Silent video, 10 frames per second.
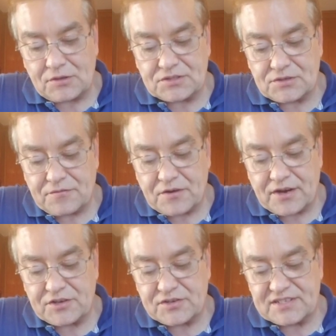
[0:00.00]
Also, if you're
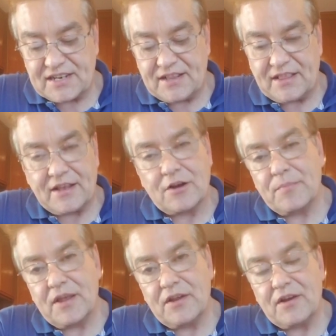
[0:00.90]
interested in
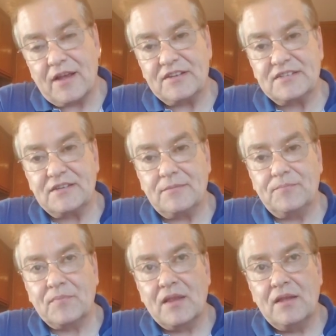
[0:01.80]
therapy and you're having
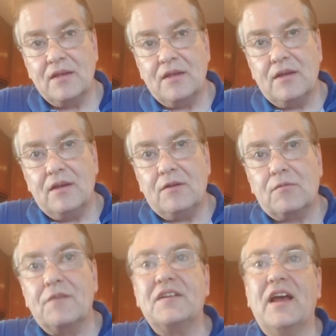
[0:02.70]
some
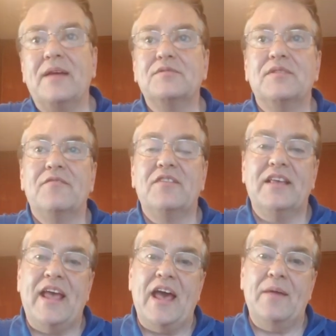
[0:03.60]
rough times with
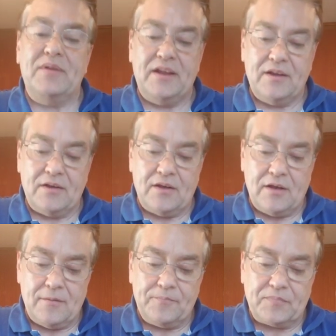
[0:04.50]
everything happening,
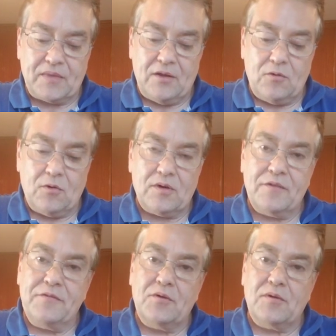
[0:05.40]
or
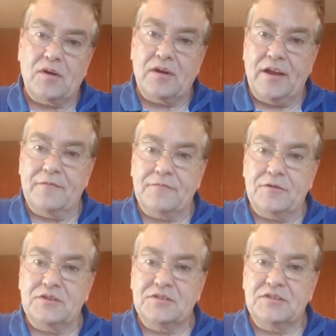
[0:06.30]
if you are a
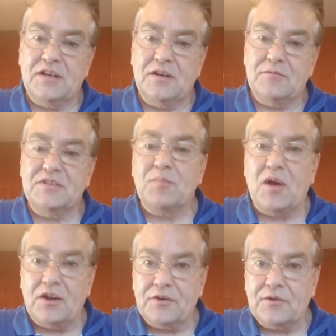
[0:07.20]
first
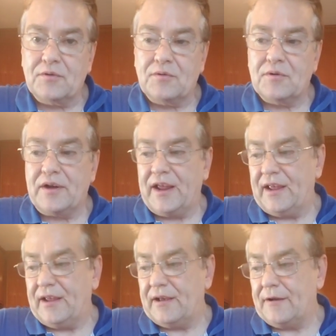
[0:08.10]
responder or
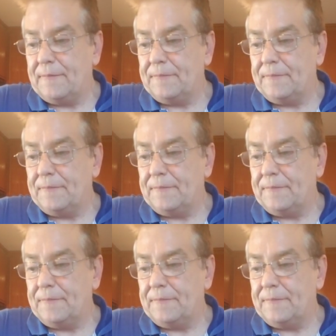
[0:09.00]
a